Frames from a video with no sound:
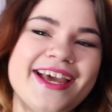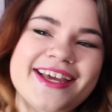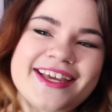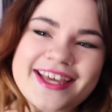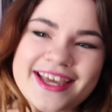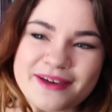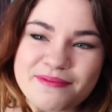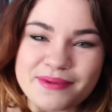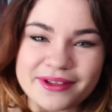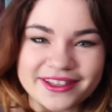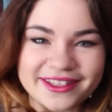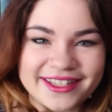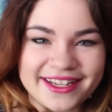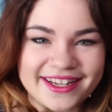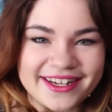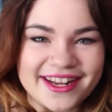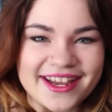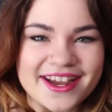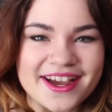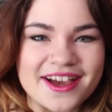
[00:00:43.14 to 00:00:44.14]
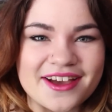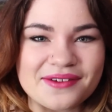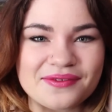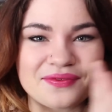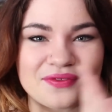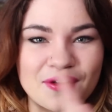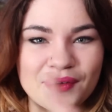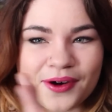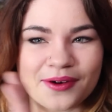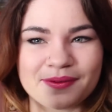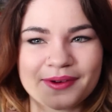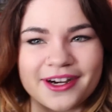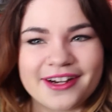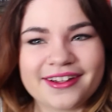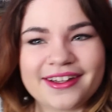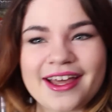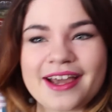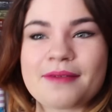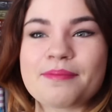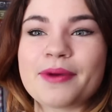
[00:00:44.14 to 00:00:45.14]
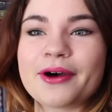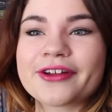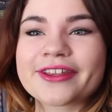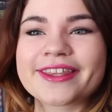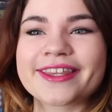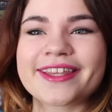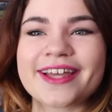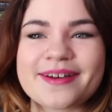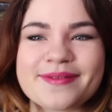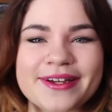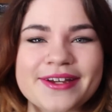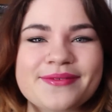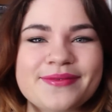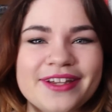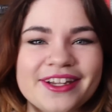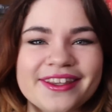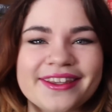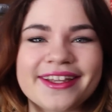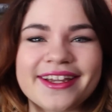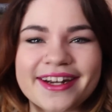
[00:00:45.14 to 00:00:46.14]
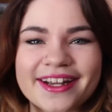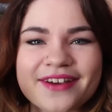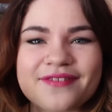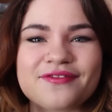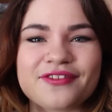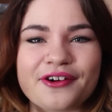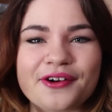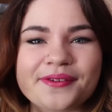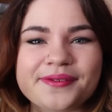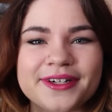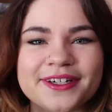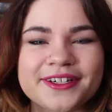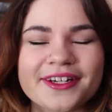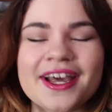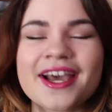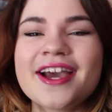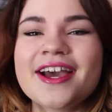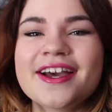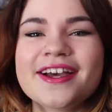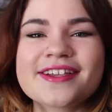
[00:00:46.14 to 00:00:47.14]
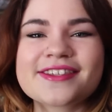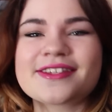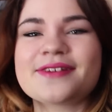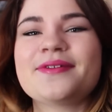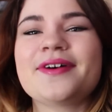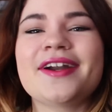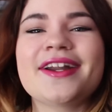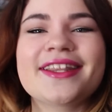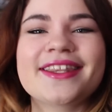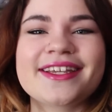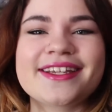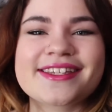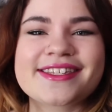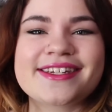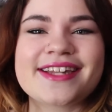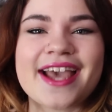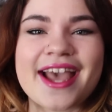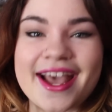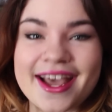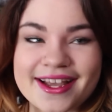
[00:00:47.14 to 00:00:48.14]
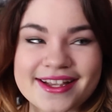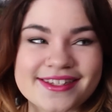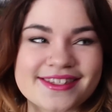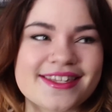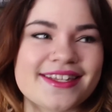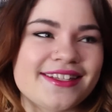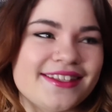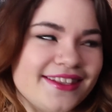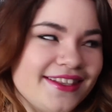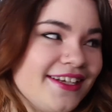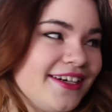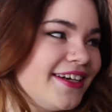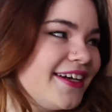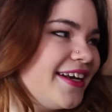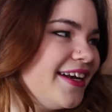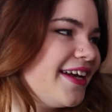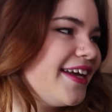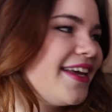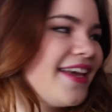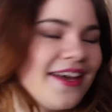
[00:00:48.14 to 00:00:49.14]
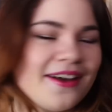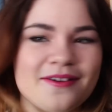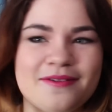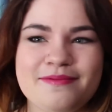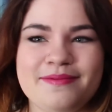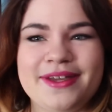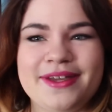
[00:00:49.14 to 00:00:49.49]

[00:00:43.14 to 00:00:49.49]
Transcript: they keep leaning forward like both of them have been leaning forward so one of these days they're gonna kill